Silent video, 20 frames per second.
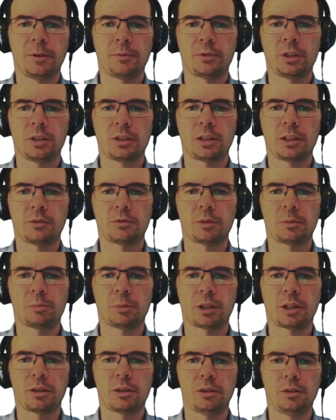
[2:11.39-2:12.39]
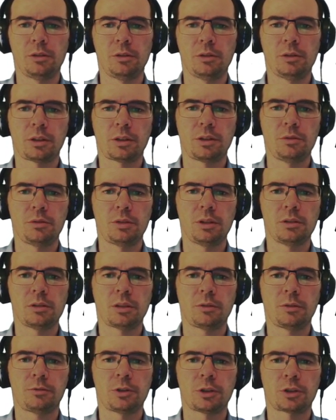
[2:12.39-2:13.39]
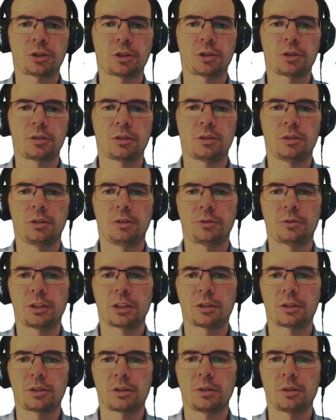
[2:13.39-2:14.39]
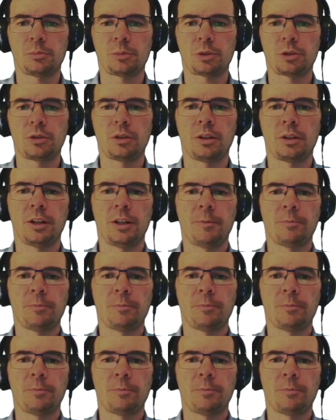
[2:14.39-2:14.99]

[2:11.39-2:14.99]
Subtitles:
is given by the log utility function of the consumption.